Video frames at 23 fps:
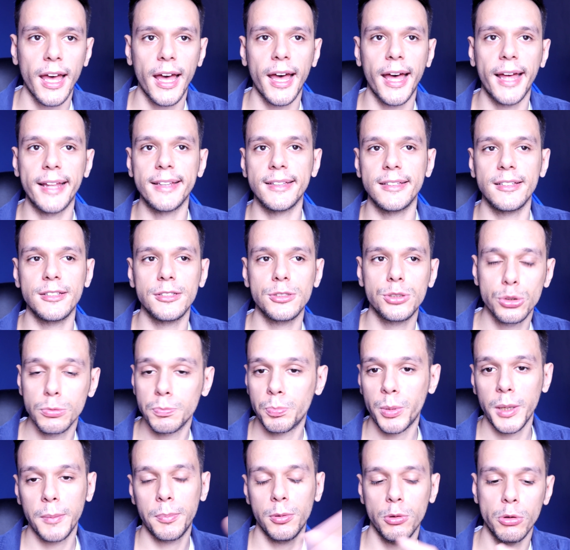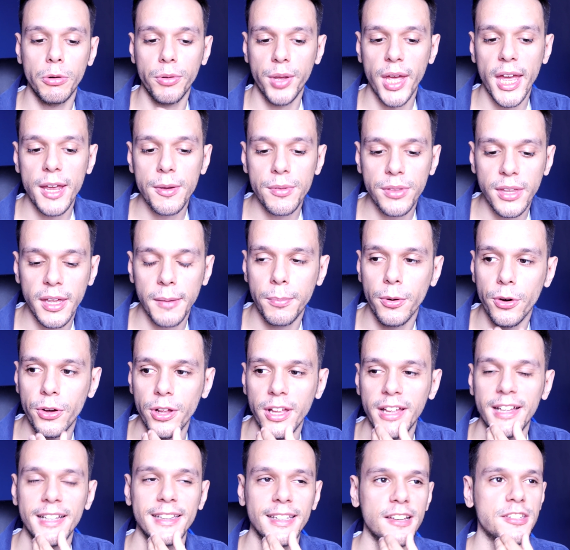And some people are okay with it, but
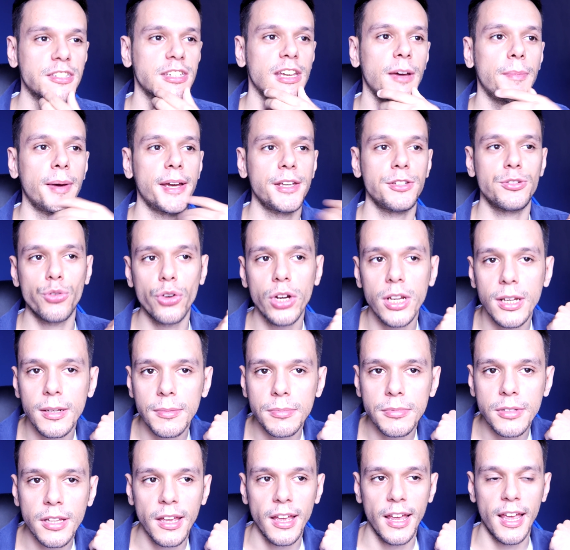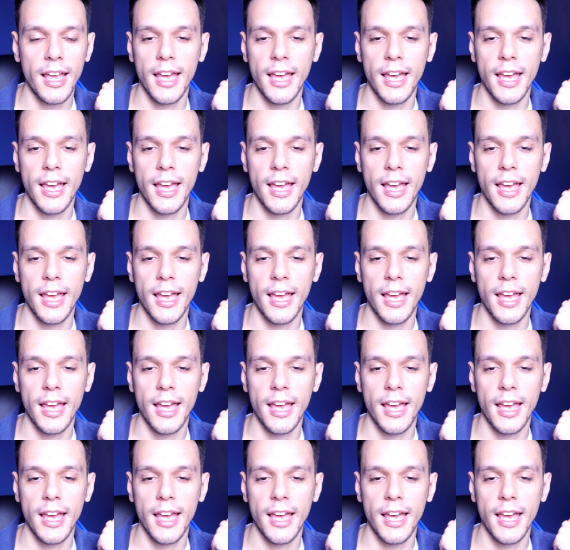last time I streamed,